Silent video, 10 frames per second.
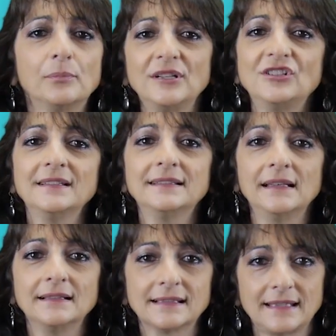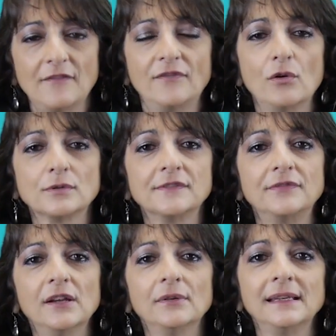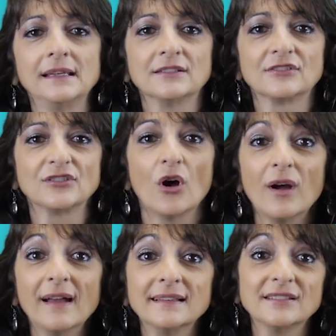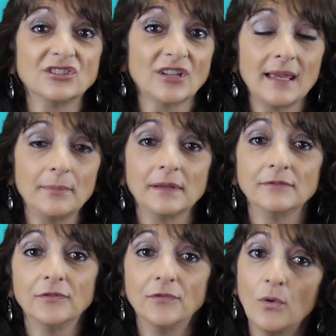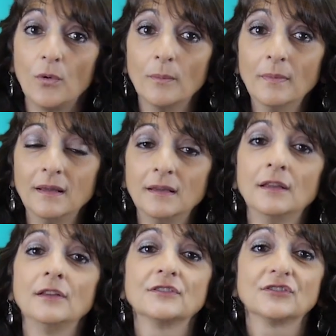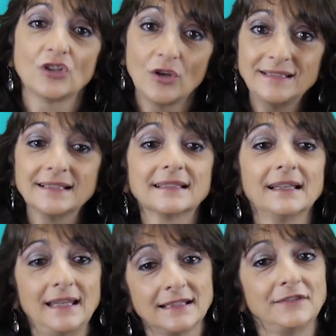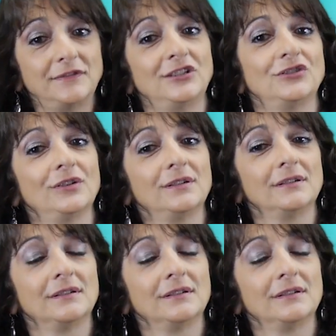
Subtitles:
bridges and scaffolds vary in size, shape, and form, so does connective tissue.